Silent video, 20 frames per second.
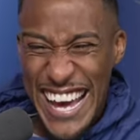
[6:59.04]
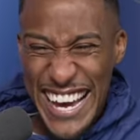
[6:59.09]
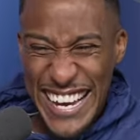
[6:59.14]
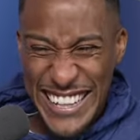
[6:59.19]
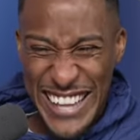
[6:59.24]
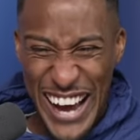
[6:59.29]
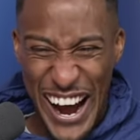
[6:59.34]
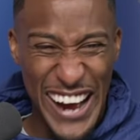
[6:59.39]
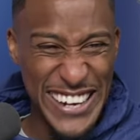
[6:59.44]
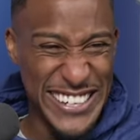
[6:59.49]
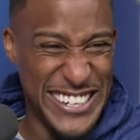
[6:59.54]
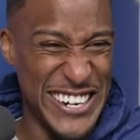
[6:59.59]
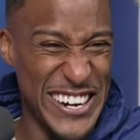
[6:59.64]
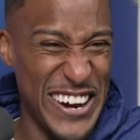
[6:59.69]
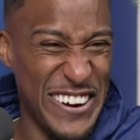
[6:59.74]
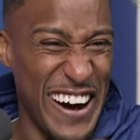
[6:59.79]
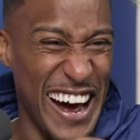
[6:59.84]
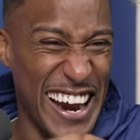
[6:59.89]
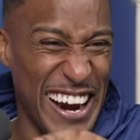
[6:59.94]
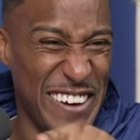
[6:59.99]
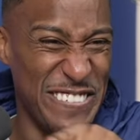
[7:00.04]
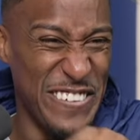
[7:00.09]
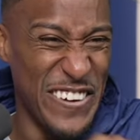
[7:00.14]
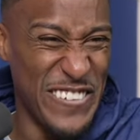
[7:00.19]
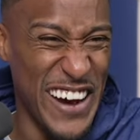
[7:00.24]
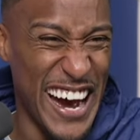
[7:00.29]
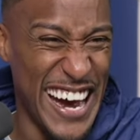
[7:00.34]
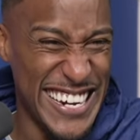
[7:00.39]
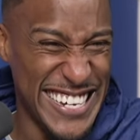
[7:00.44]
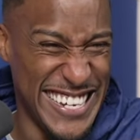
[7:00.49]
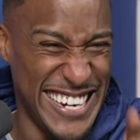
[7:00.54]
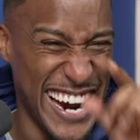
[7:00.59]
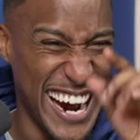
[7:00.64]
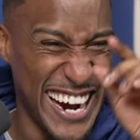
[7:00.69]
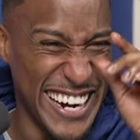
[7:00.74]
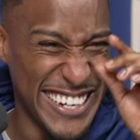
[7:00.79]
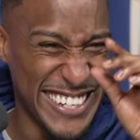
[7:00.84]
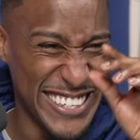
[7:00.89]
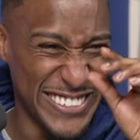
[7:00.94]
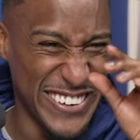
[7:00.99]
you know what I love about
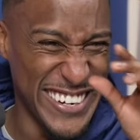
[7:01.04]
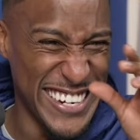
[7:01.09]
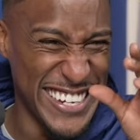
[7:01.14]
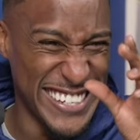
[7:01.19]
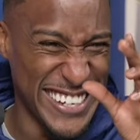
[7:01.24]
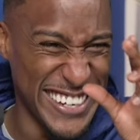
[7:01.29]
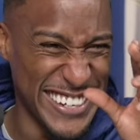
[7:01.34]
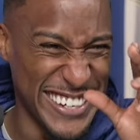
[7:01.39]
Chunks? When he's